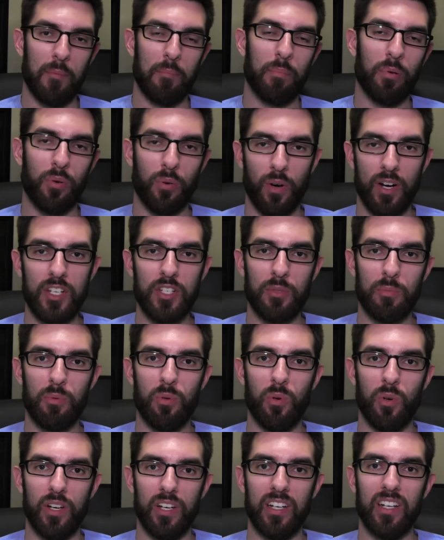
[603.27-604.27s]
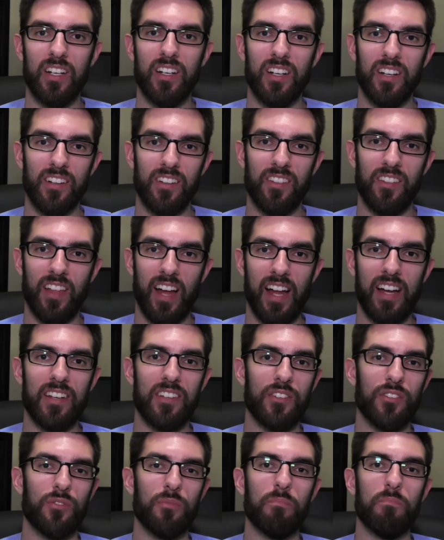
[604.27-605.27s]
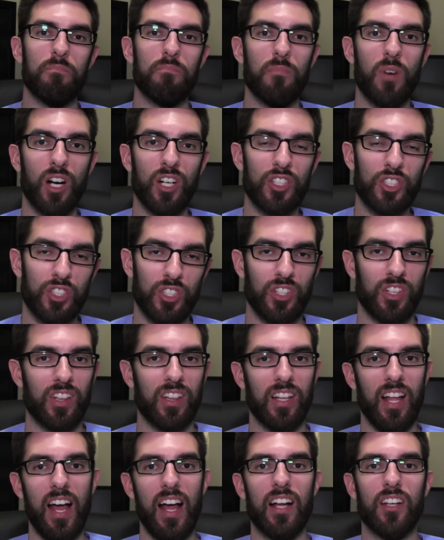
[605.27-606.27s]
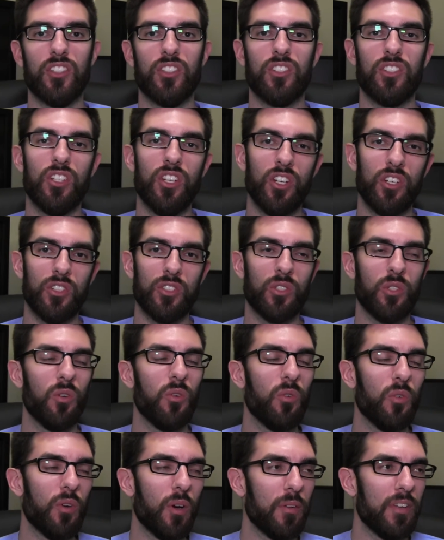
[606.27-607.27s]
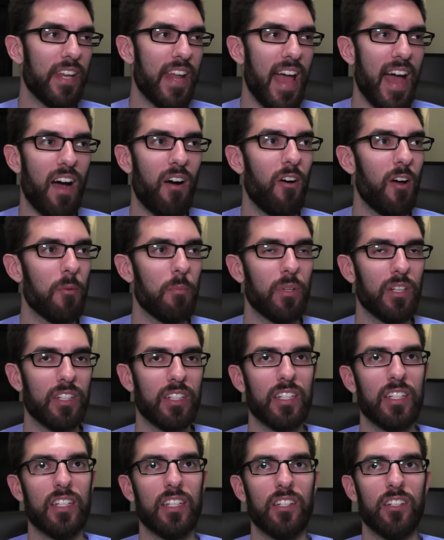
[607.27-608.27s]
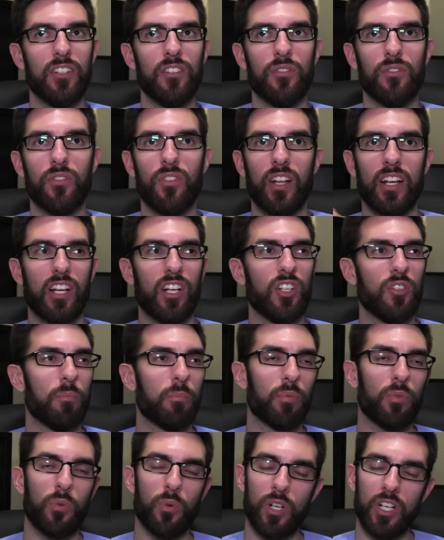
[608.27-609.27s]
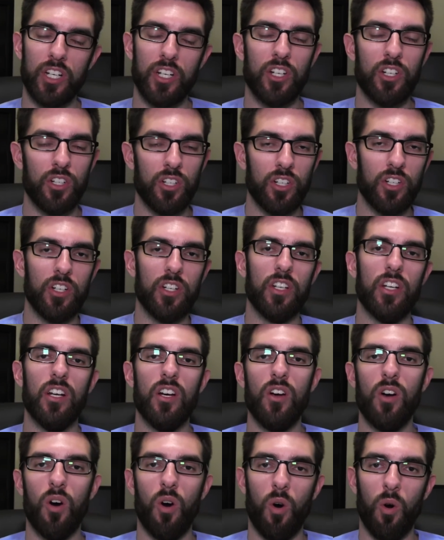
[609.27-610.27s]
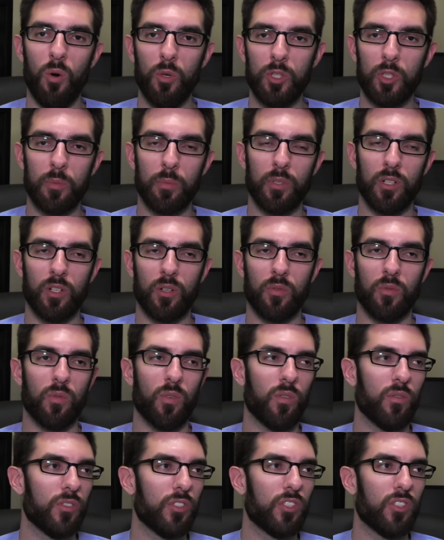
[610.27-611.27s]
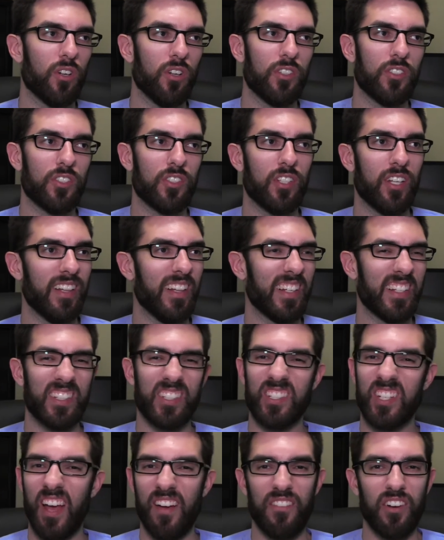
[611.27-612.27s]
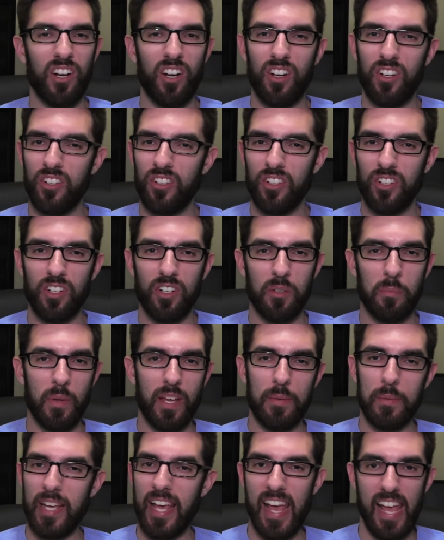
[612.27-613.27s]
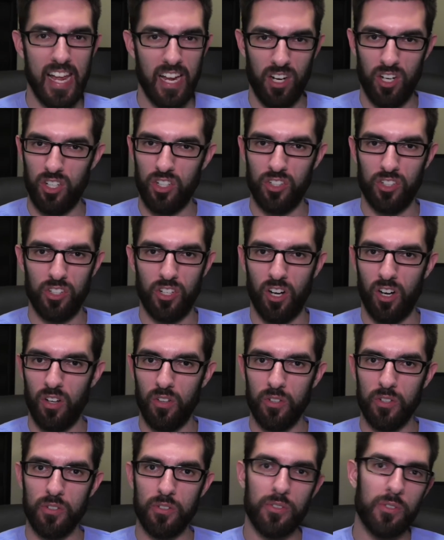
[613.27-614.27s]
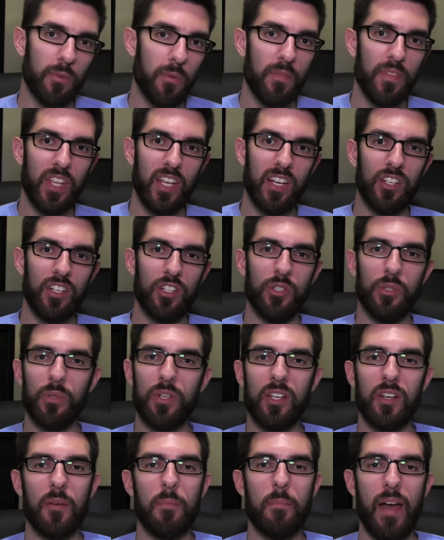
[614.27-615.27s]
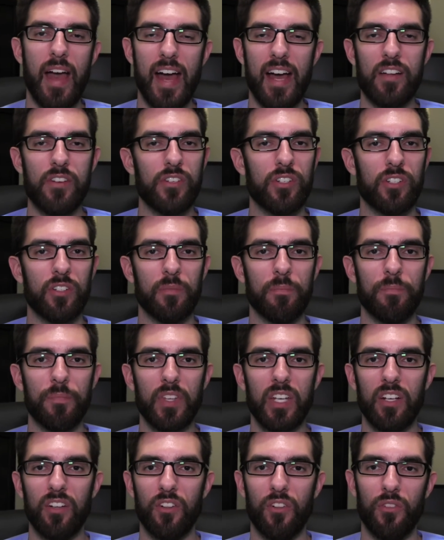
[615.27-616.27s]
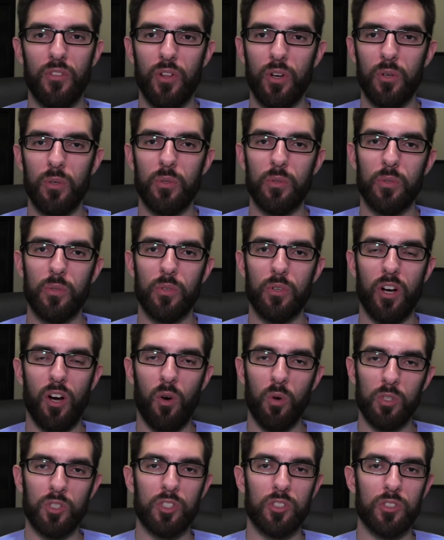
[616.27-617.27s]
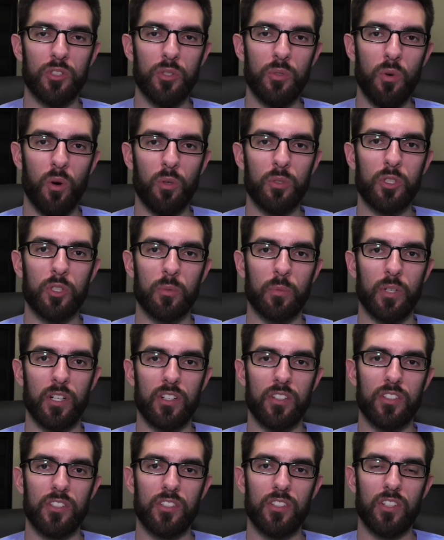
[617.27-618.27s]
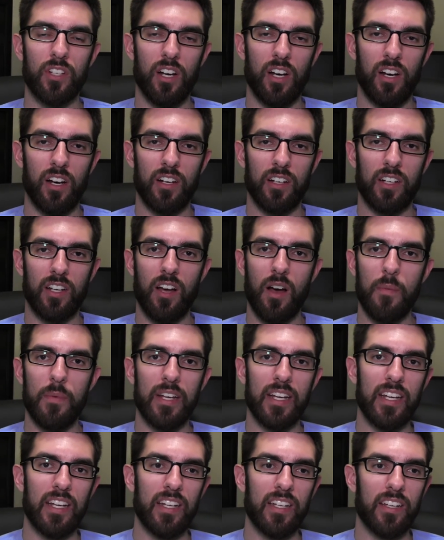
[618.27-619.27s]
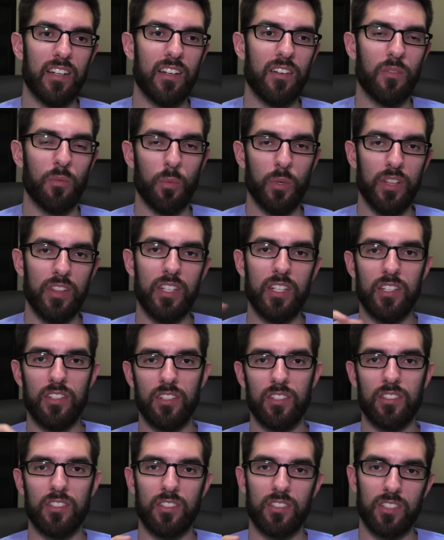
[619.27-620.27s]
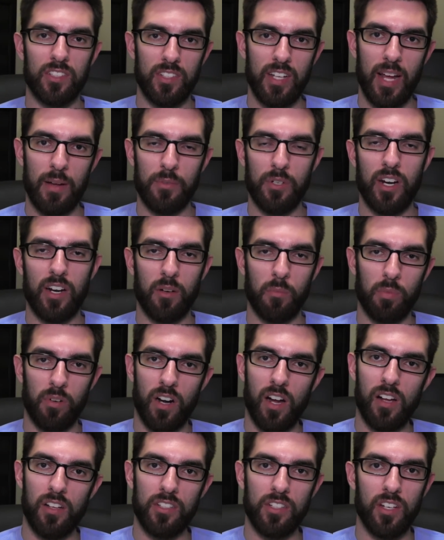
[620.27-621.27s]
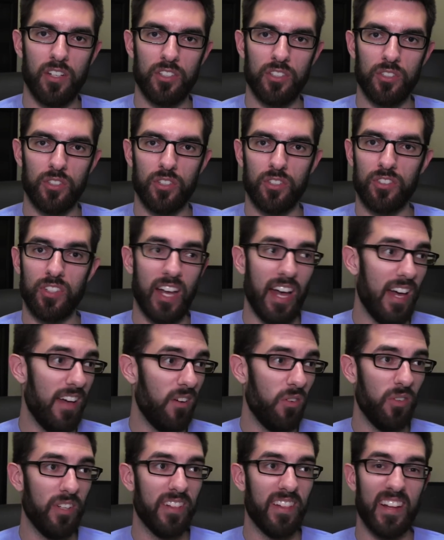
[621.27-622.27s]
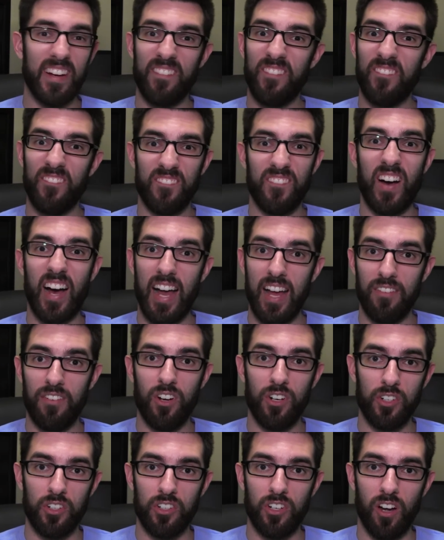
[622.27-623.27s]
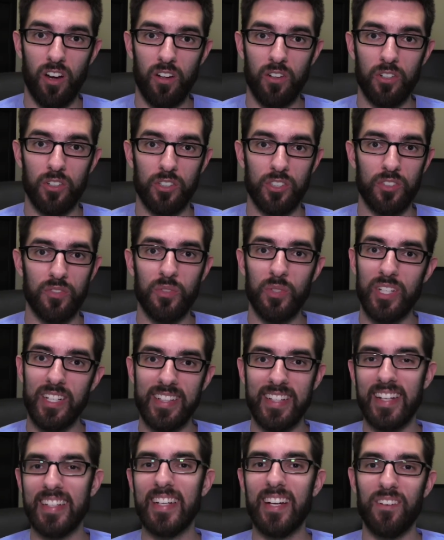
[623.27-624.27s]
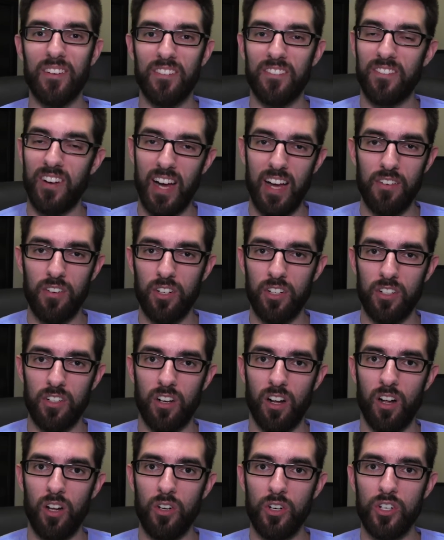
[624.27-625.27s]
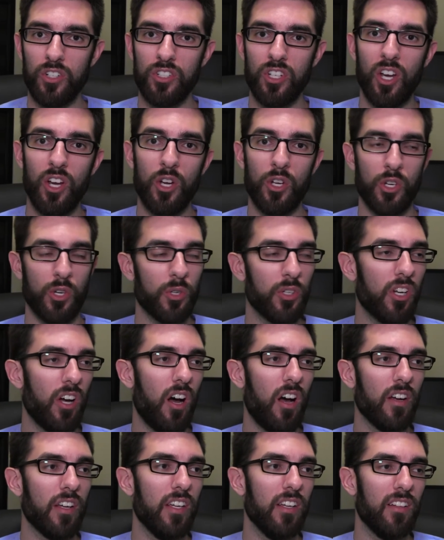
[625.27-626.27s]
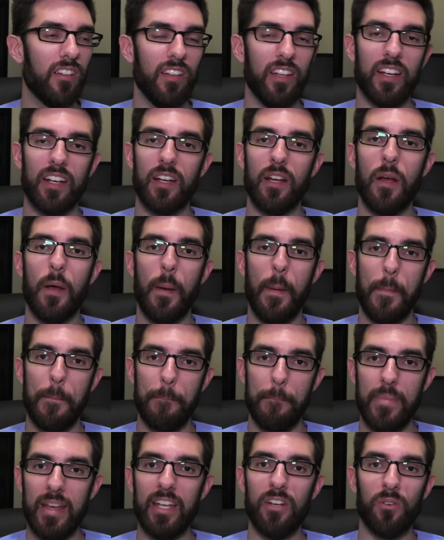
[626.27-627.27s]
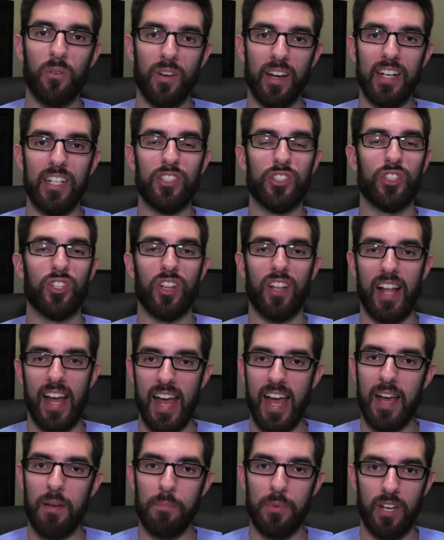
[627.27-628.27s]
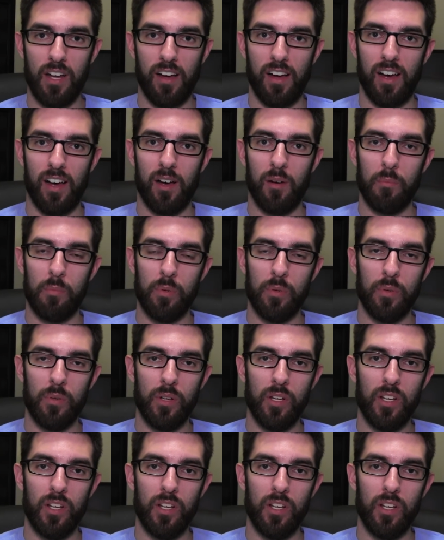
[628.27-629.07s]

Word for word: a price point that is much less. So now I believe like a pretty good ultrabook starts at like 700, maybe $800 you can imagine the ultra, new Ultrabooks uh, coming in with these Snapdragon processors at only like $500. If you get that down to $500, you're talking like mid-range laptop